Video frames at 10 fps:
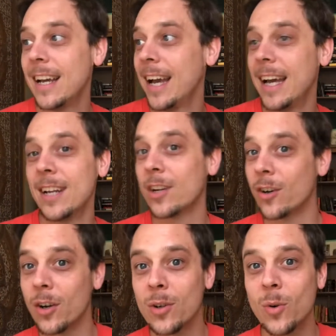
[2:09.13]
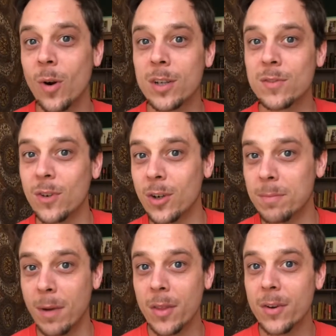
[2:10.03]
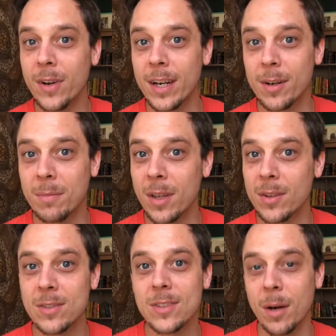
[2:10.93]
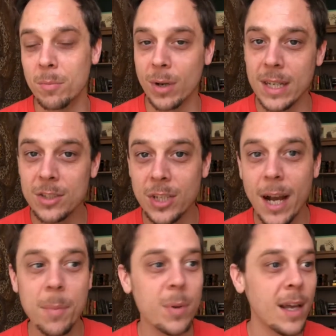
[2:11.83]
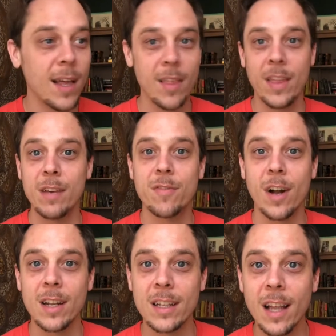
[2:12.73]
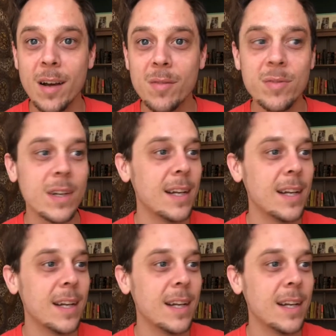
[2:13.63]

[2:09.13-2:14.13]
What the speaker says: and a girl who works for her mother at her mother's umbrella shop. They fall in love.